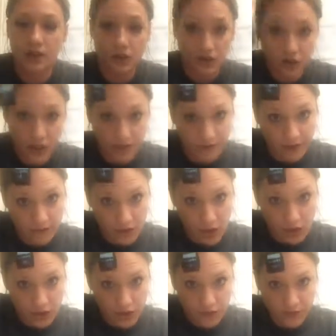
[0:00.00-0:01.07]

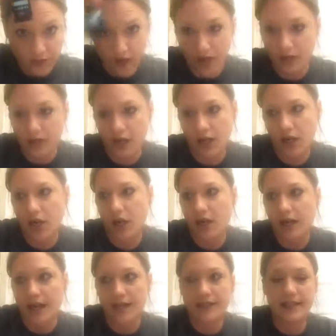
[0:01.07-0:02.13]
$35 for the
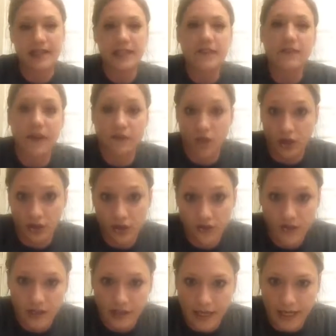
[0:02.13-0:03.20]
ColourCure, and $65 for
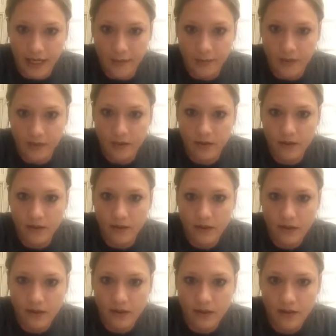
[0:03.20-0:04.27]
the lamp.
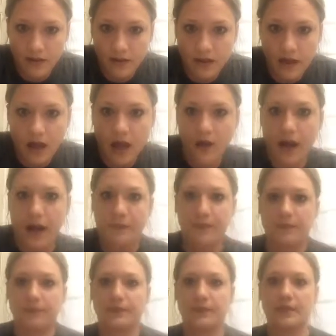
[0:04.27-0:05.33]
Okay,
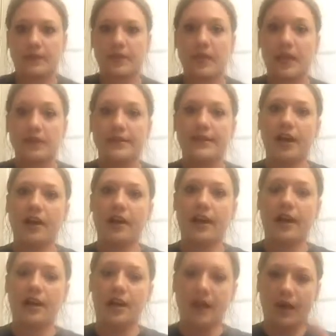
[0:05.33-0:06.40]
sorry
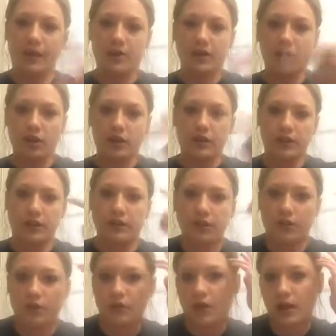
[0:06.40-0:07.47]
Erica, I was scrolling
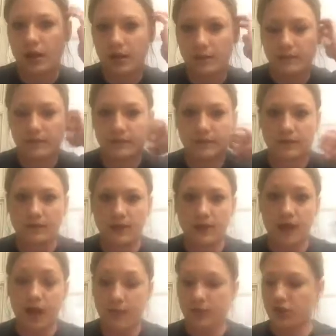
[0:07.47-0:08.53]
through
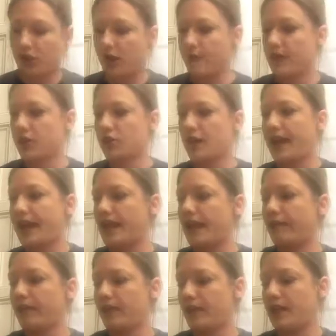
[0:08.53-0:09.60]
comments trying to make sure I had
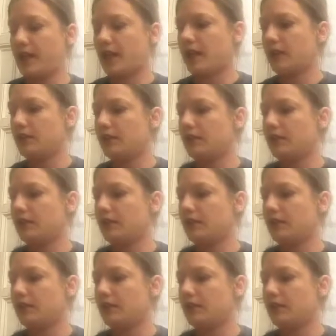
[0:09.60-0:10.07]
everybody,